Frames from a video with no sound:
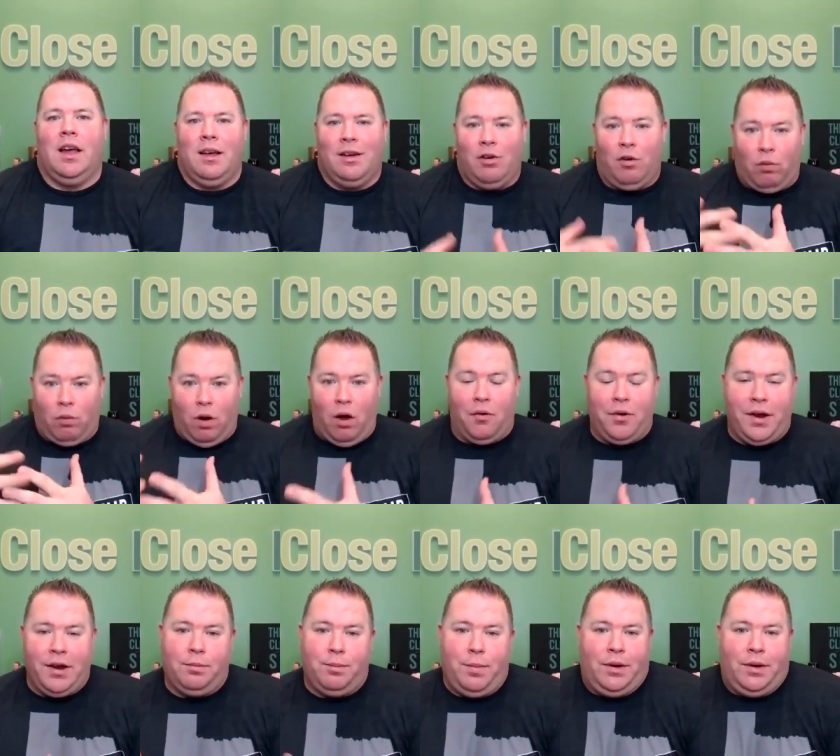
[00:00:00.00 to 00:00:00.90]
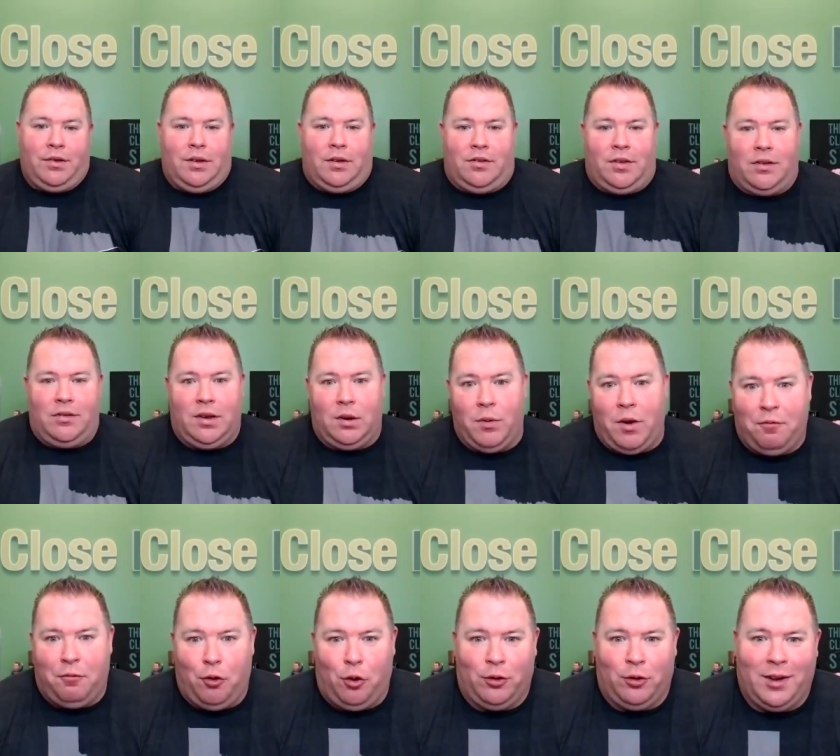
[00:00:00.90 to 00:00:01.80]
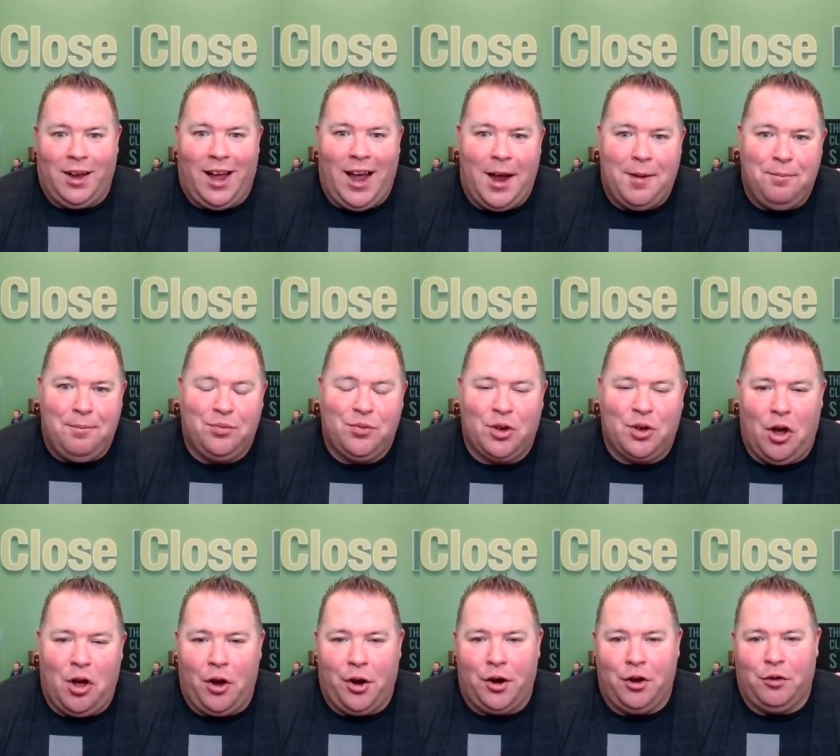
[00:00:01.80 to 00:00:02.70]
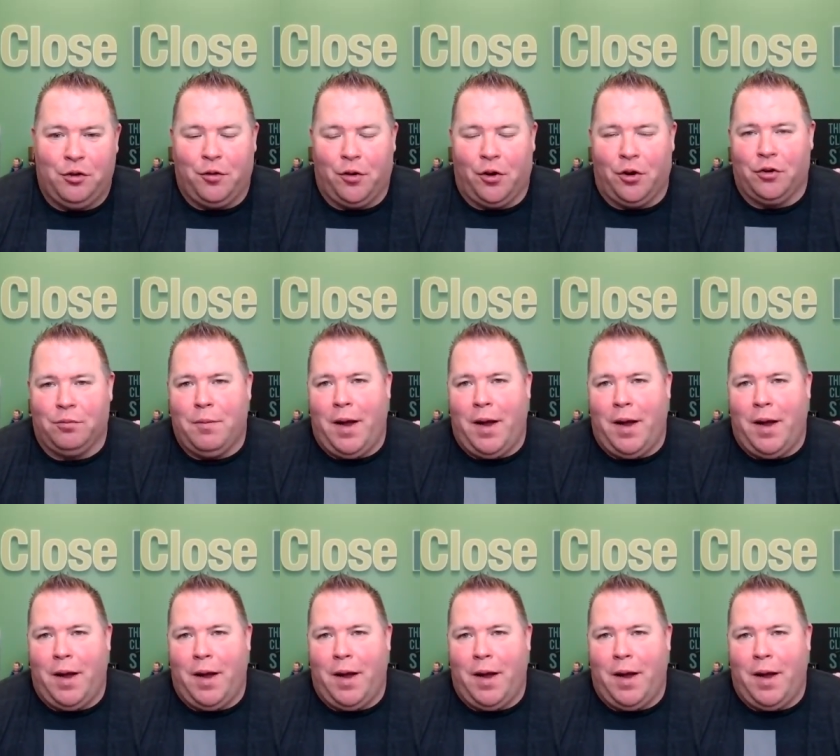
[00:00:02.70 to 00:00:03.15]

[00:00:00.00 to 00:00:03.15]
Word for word: grown his business since he went full time August 1st.